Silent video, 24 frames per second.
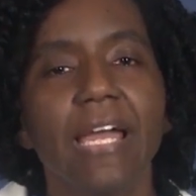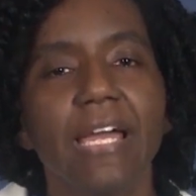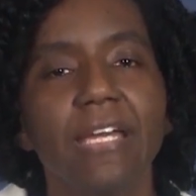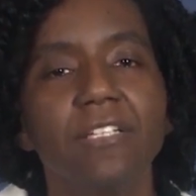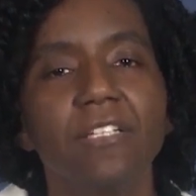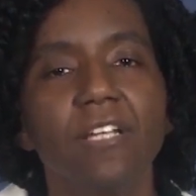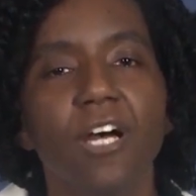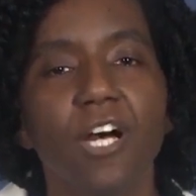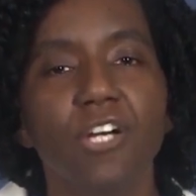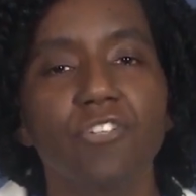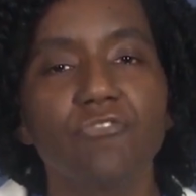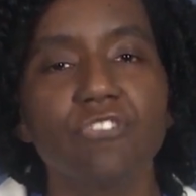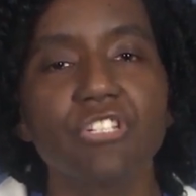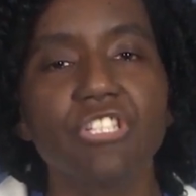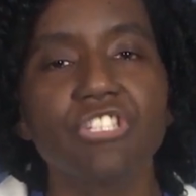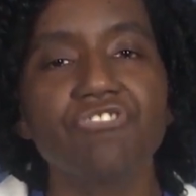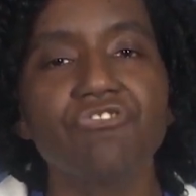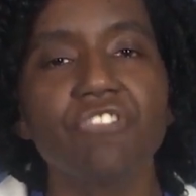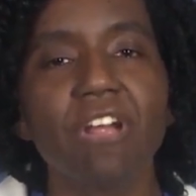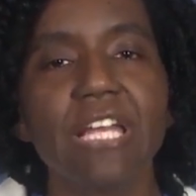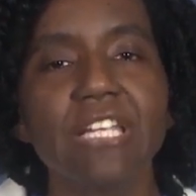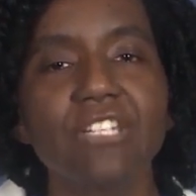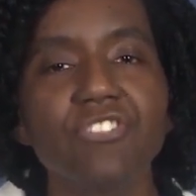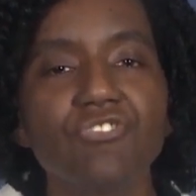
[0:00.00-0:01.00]
An
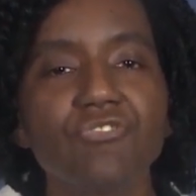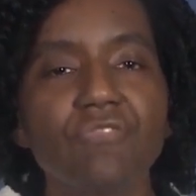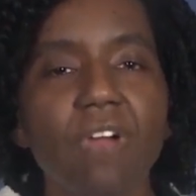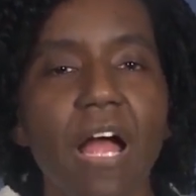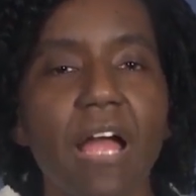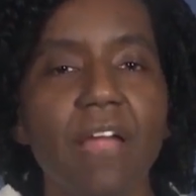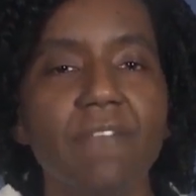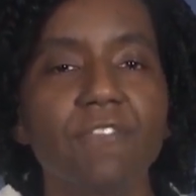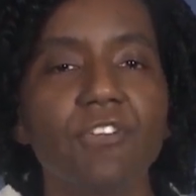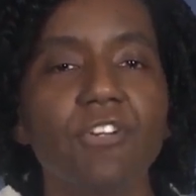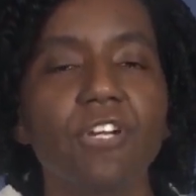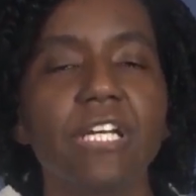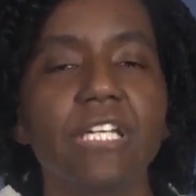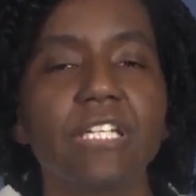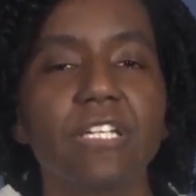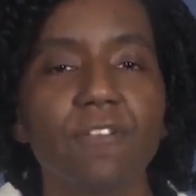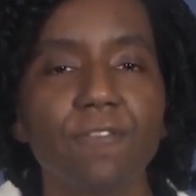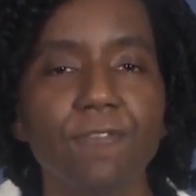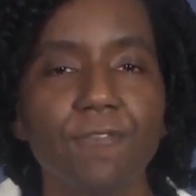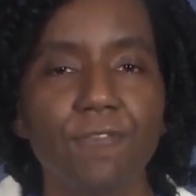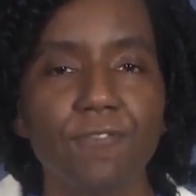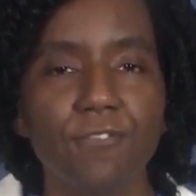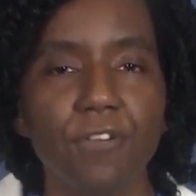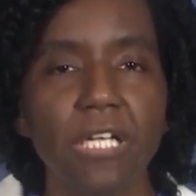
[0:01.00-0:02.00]
unrestrained driver in
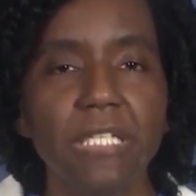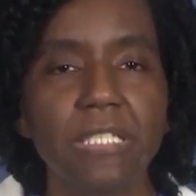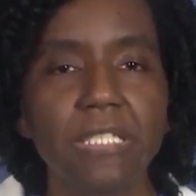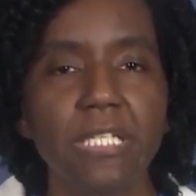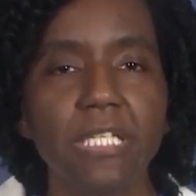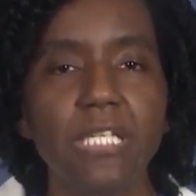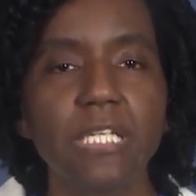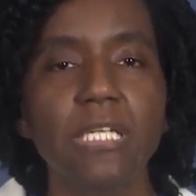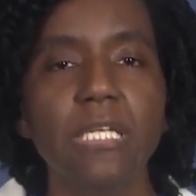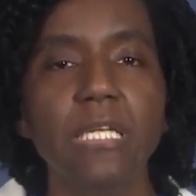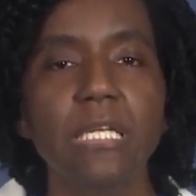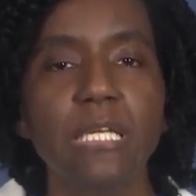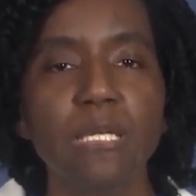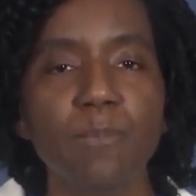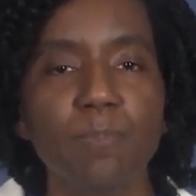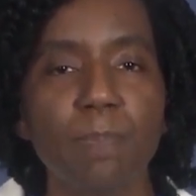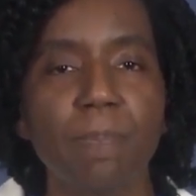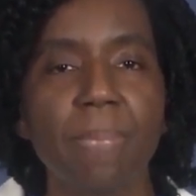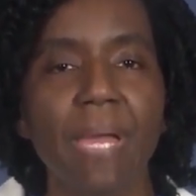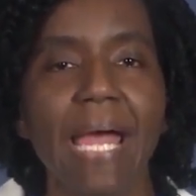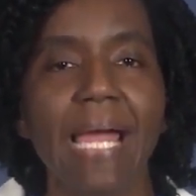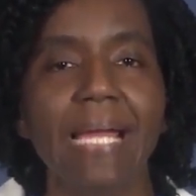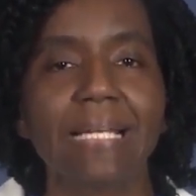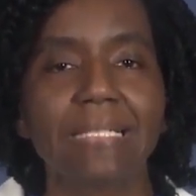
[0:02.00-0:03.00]
a front
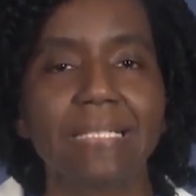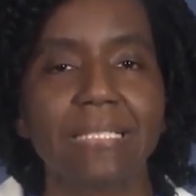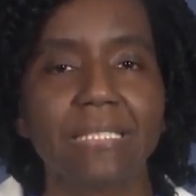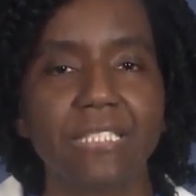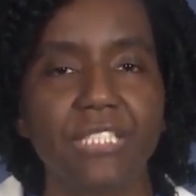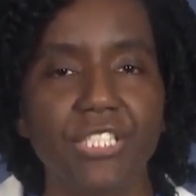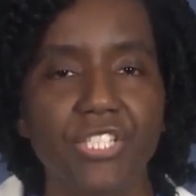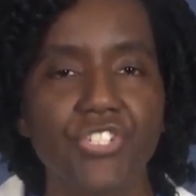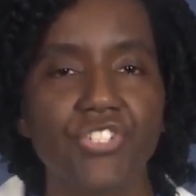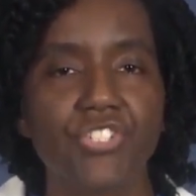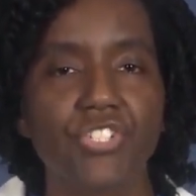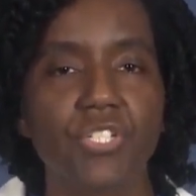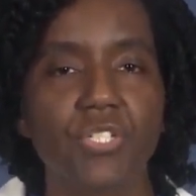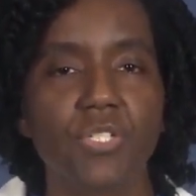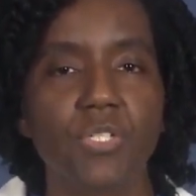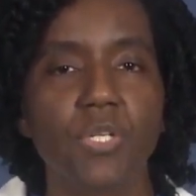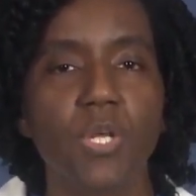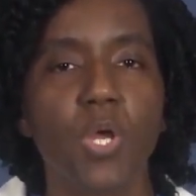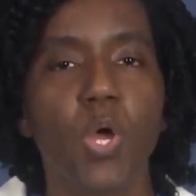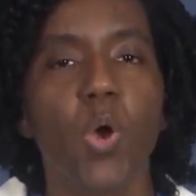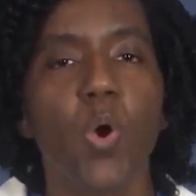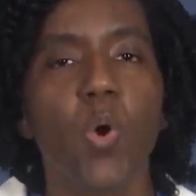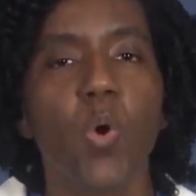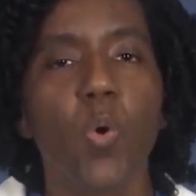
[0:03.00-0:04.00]
impact
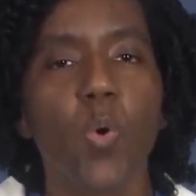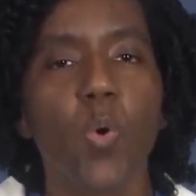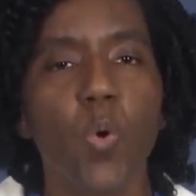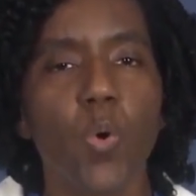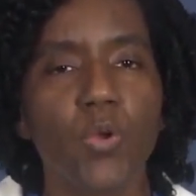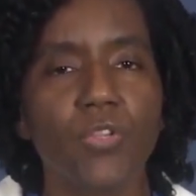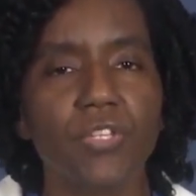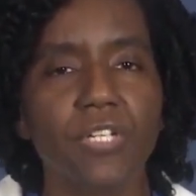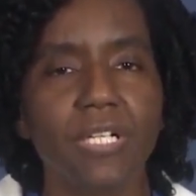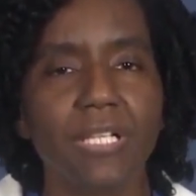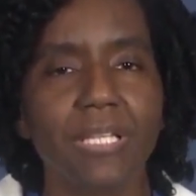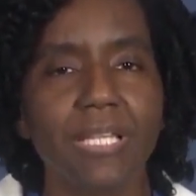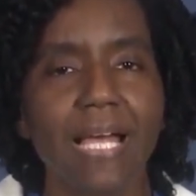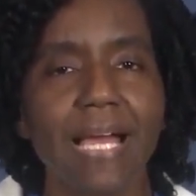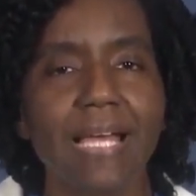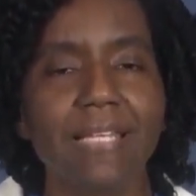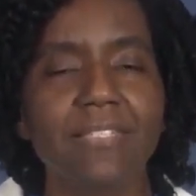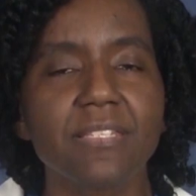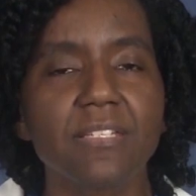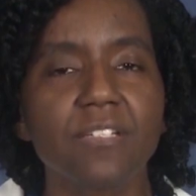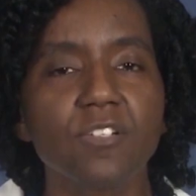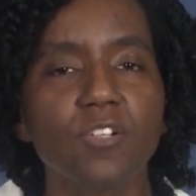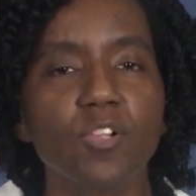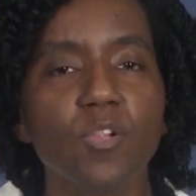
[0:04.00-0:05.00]
collision or the
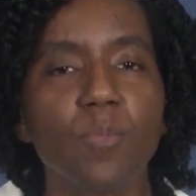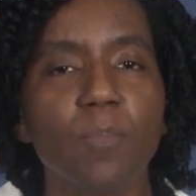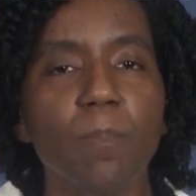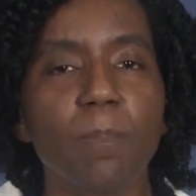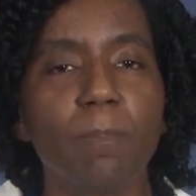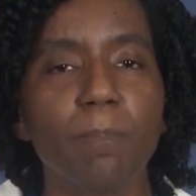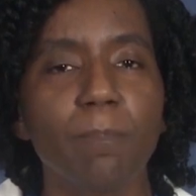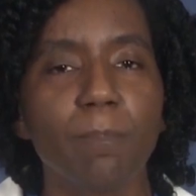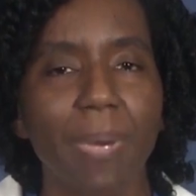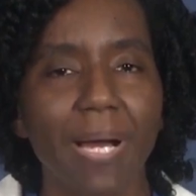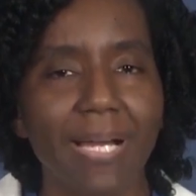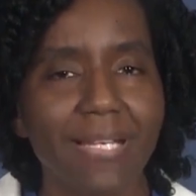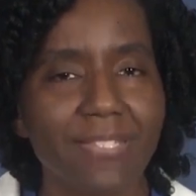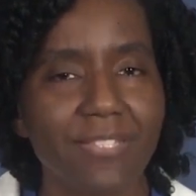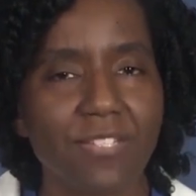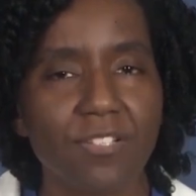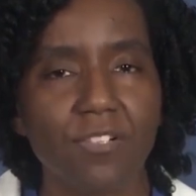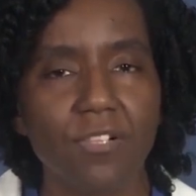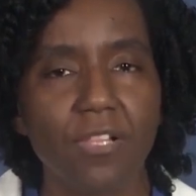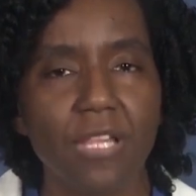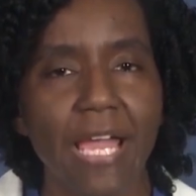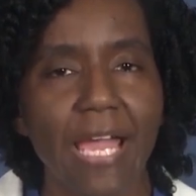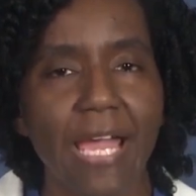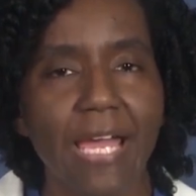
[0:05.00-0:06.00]
classical
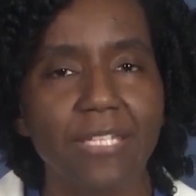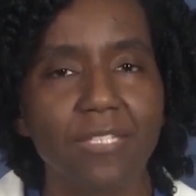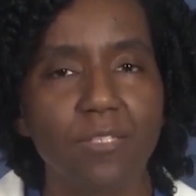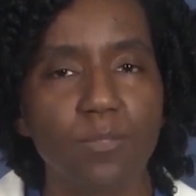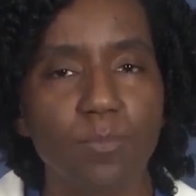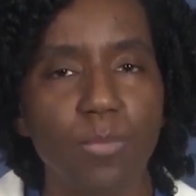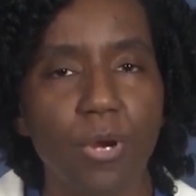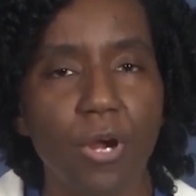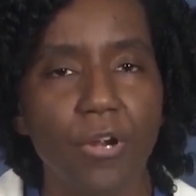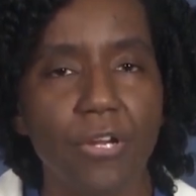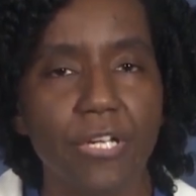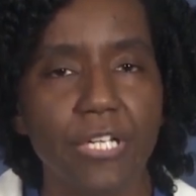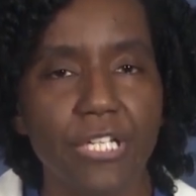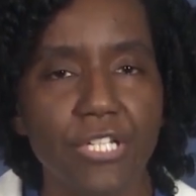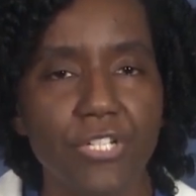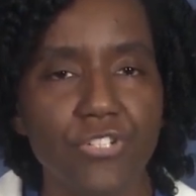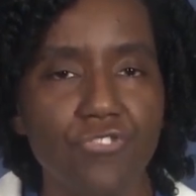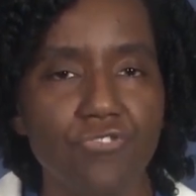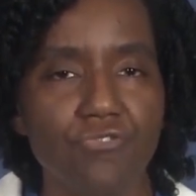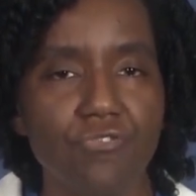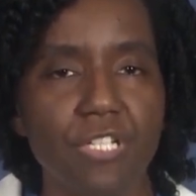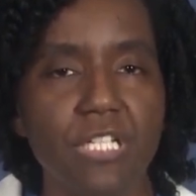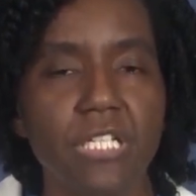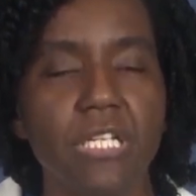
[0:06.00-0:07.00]
bicycle handlebar
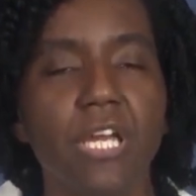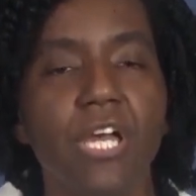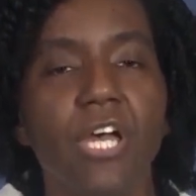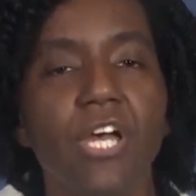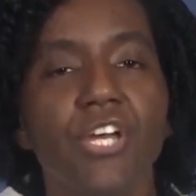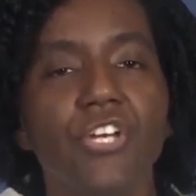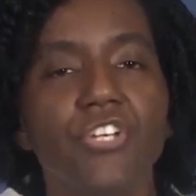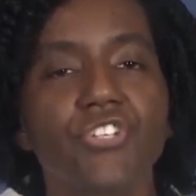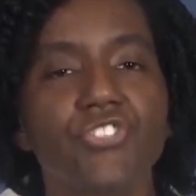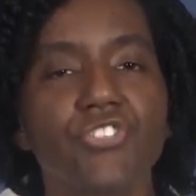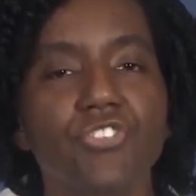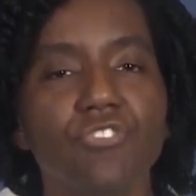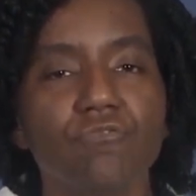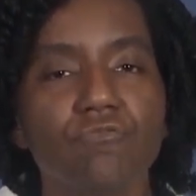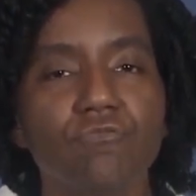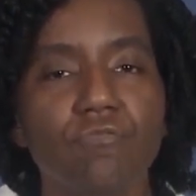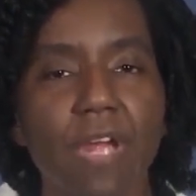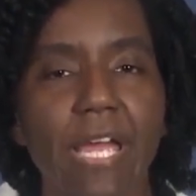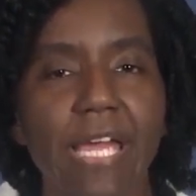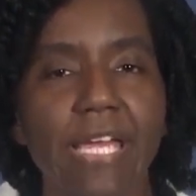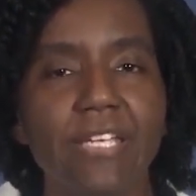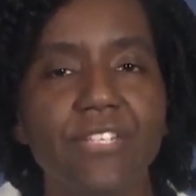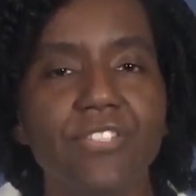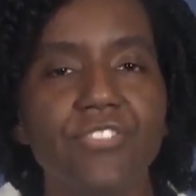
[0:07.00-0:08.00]
injury
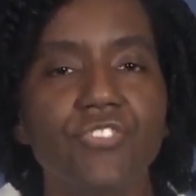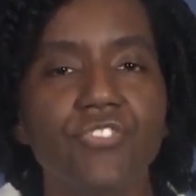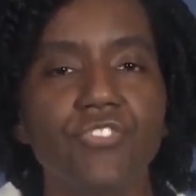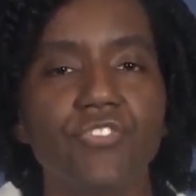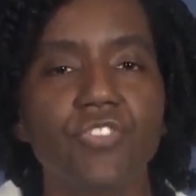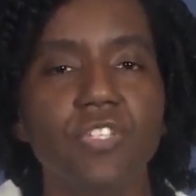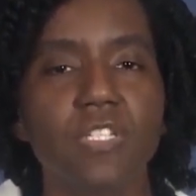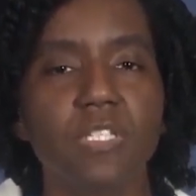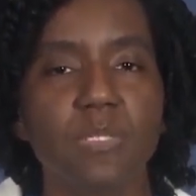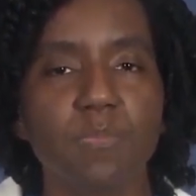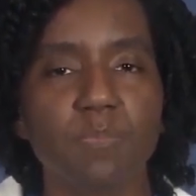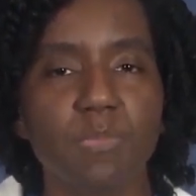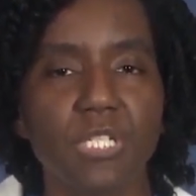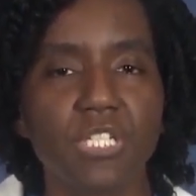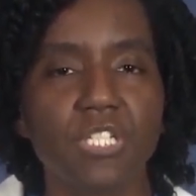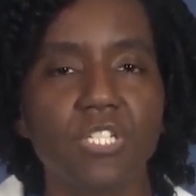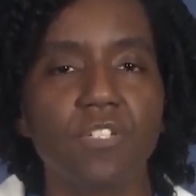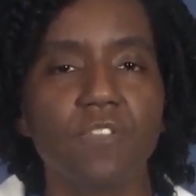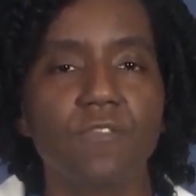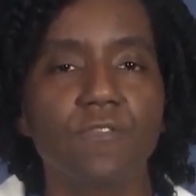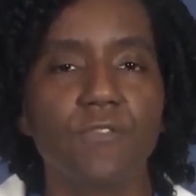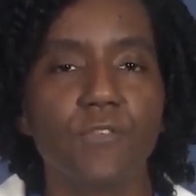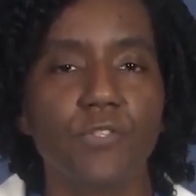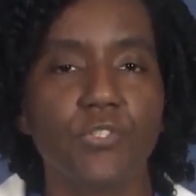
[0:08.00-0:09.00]
should raise your
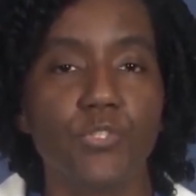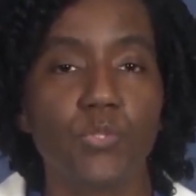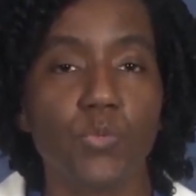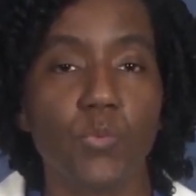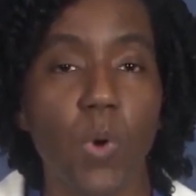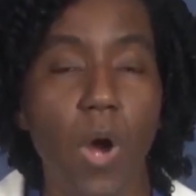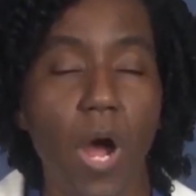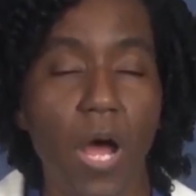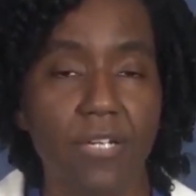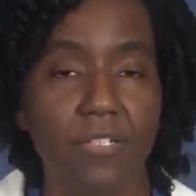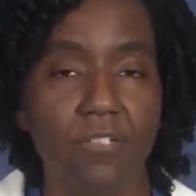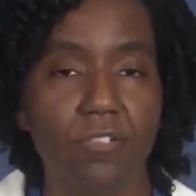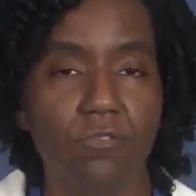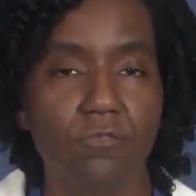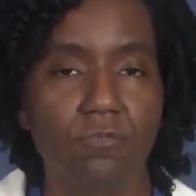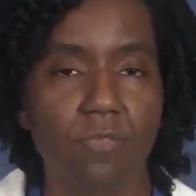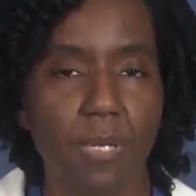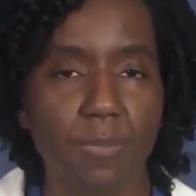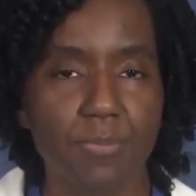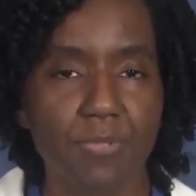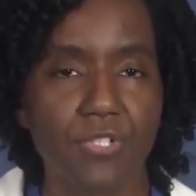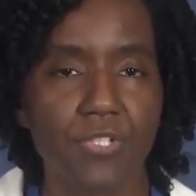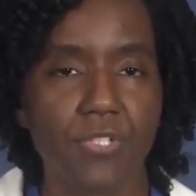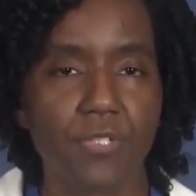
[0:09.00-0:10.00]
suspicion for duodenal
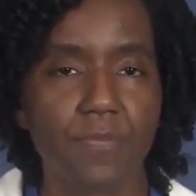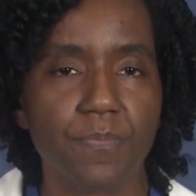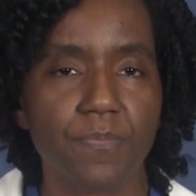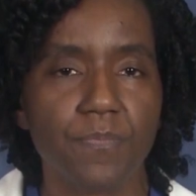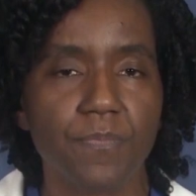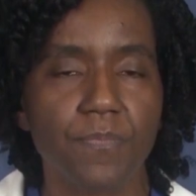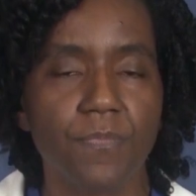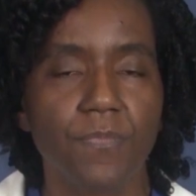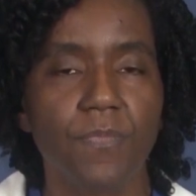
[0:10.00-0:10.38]
rupture.